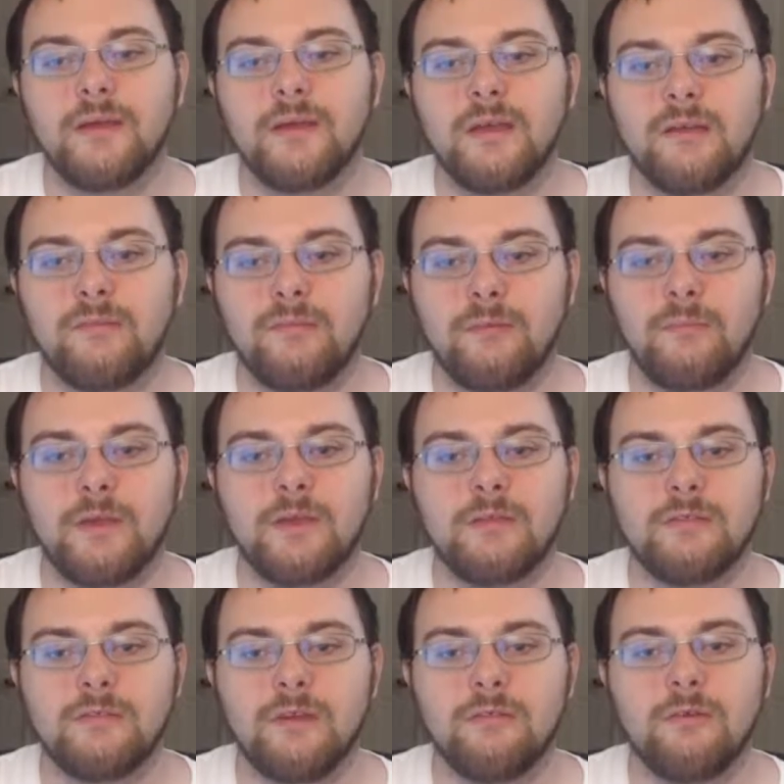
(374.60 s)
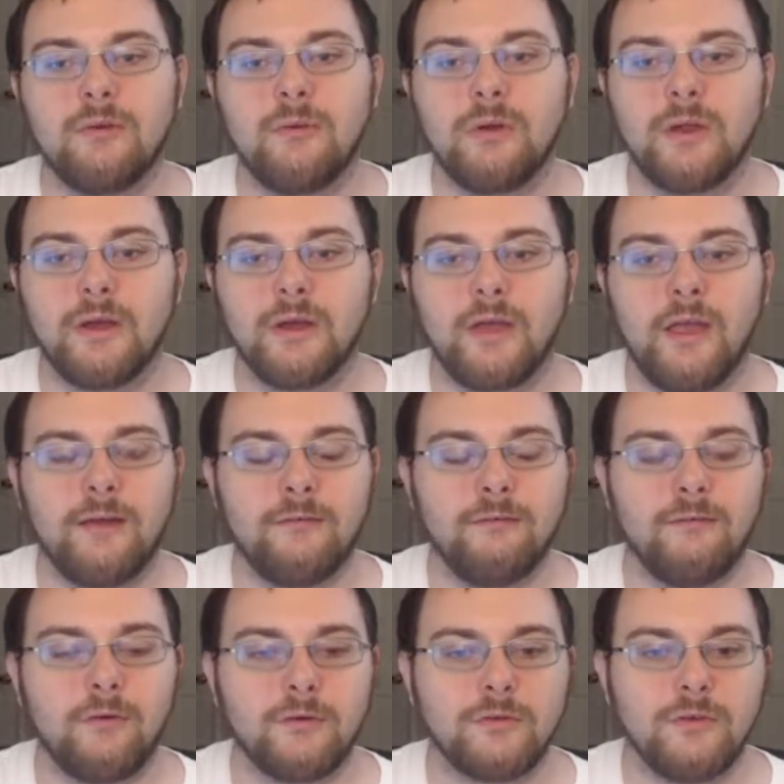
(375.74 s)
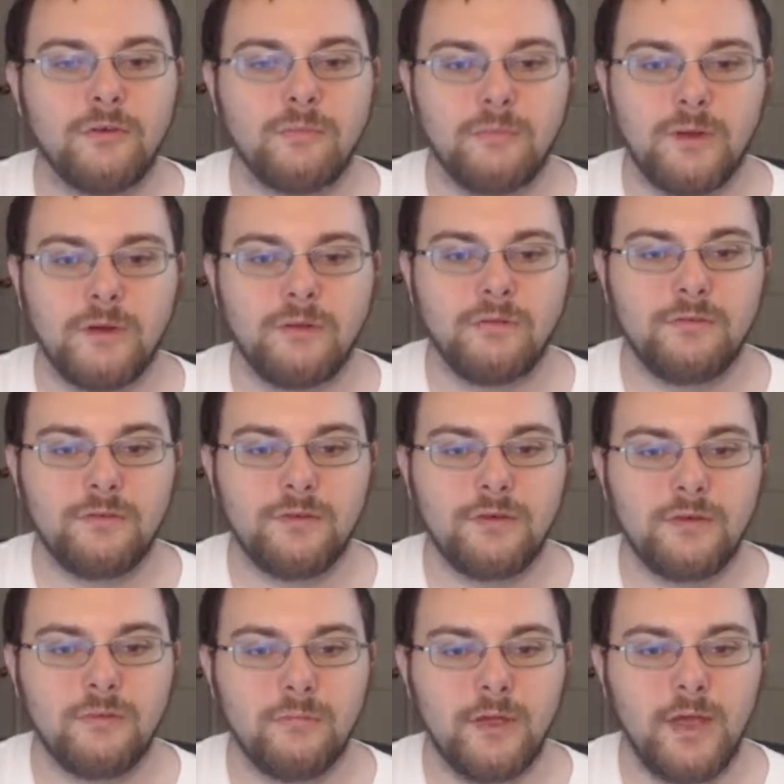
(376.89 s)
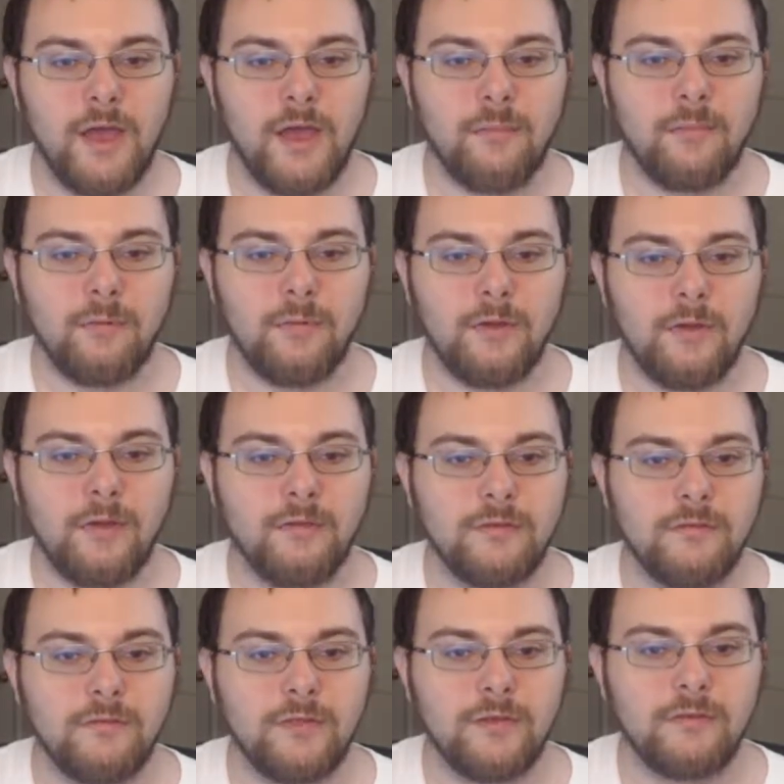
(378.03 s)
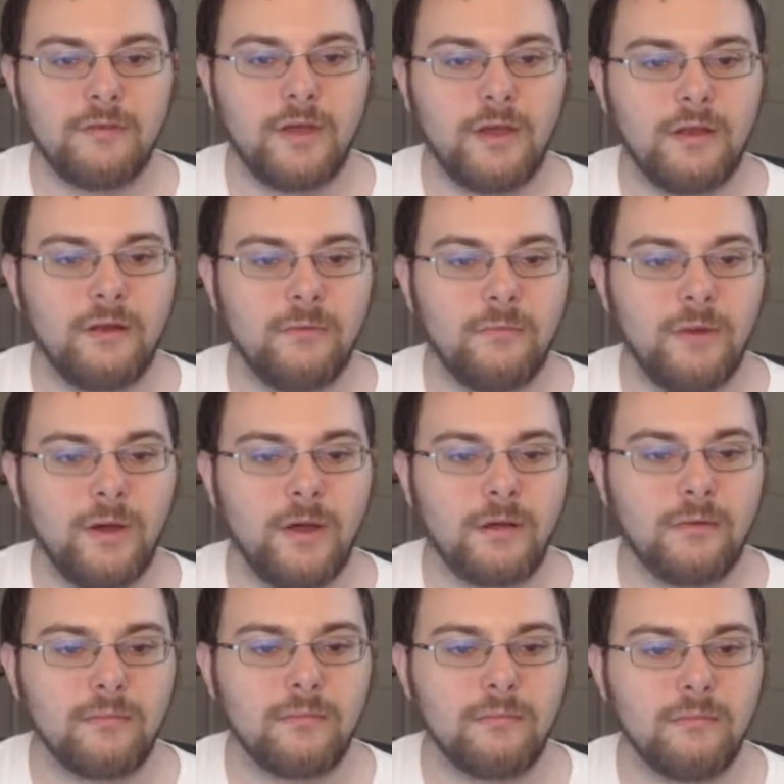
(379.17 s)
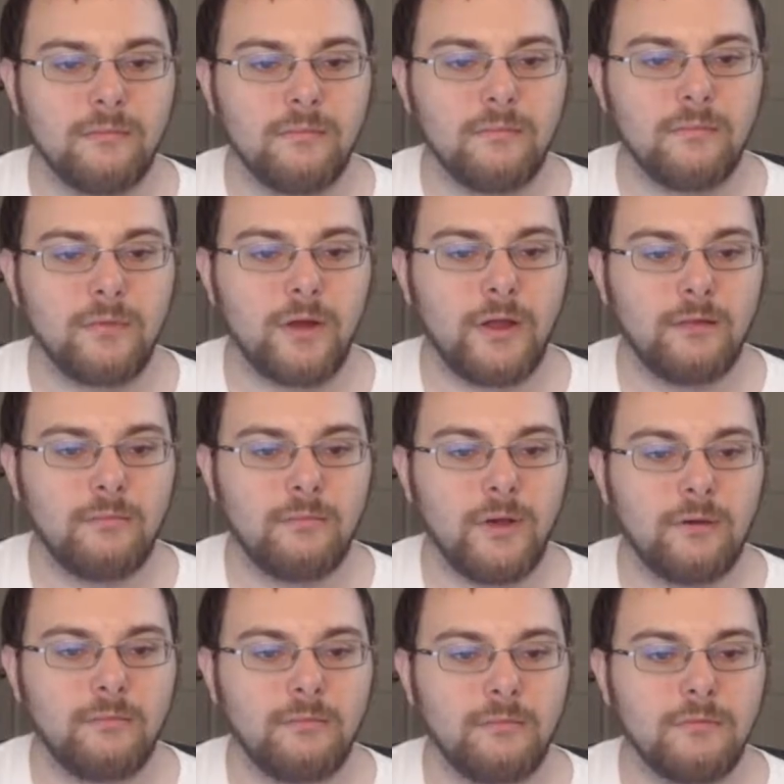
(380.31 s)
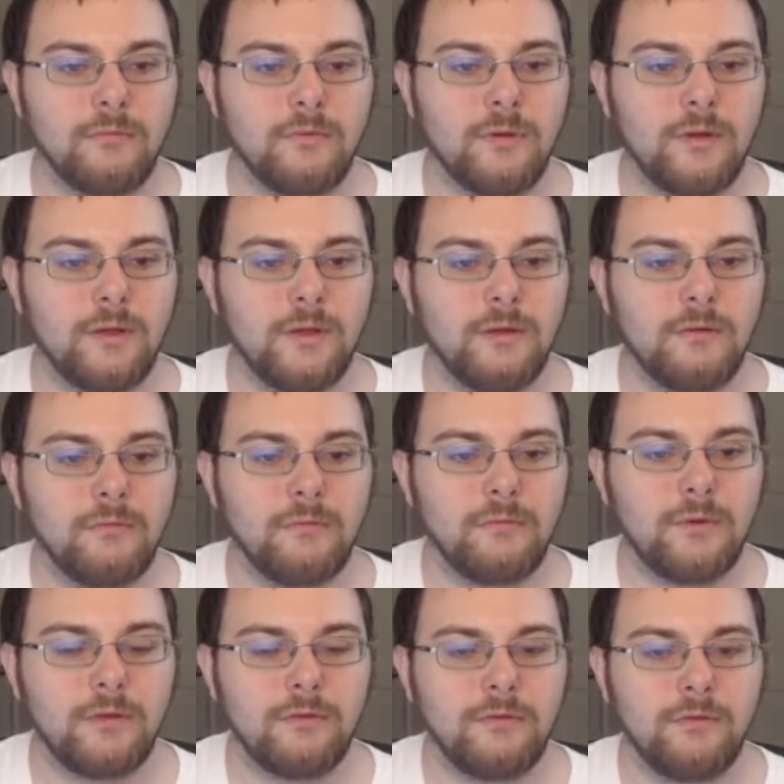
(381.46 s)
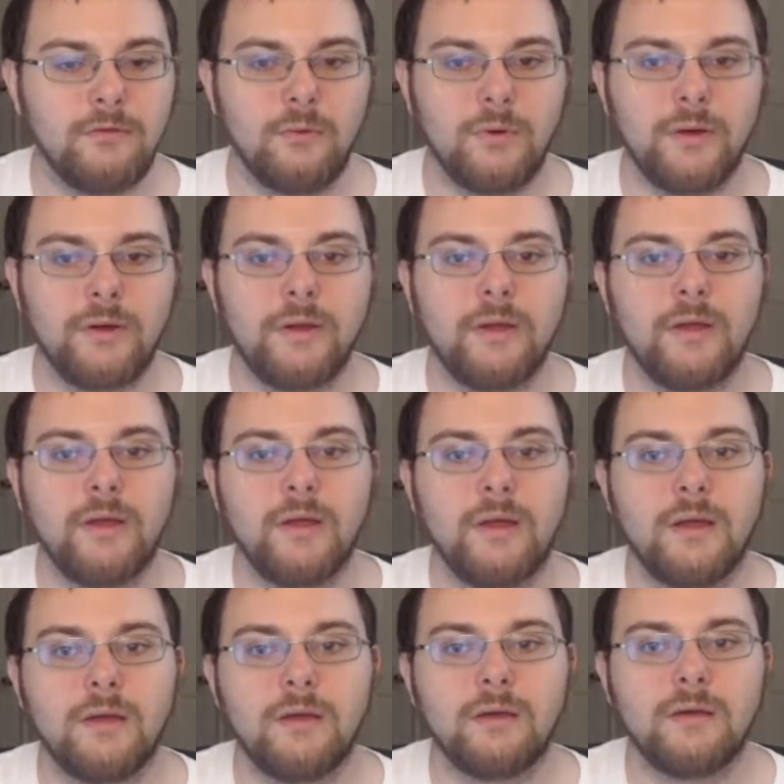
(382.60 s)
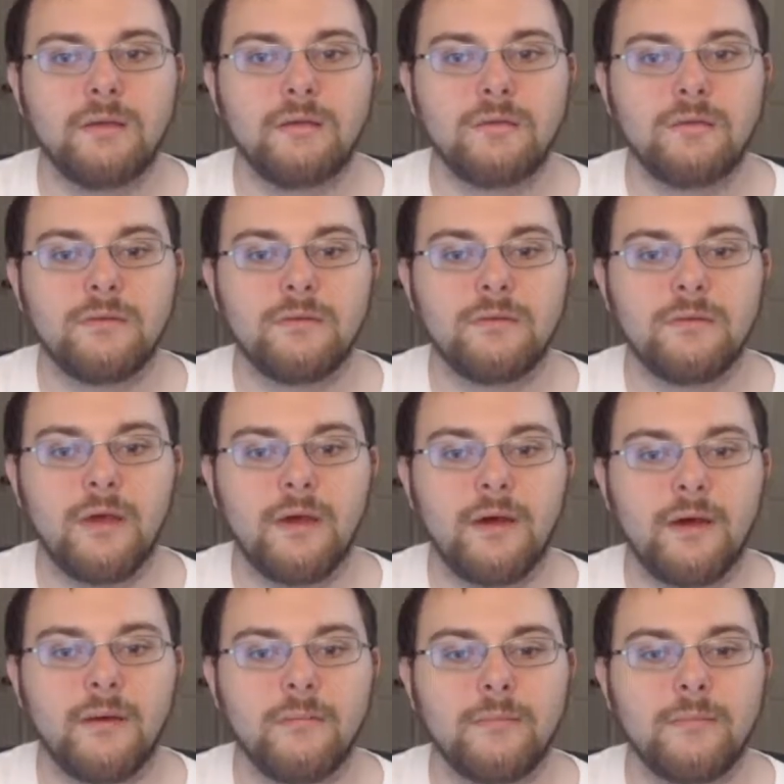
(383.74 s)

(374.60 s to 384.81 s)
if it means everyone I care for so much can be happy because of this, I don't mind bringing my uh, run to a stop.